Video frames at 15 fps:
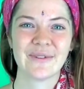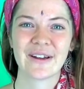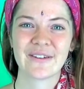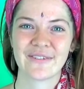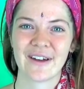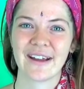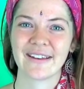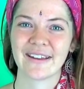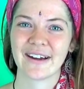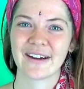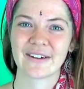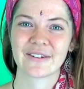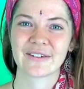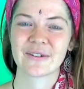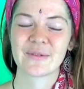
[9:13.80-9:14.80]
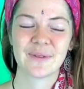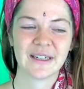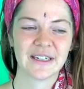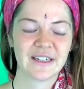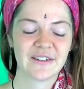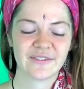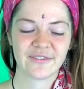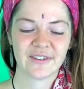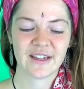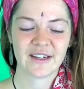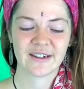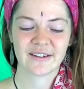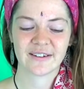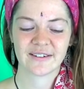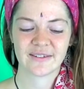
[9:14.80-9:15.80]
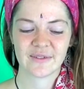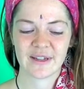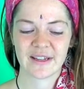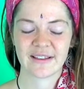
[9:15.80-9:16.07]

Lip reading: find there completely vegan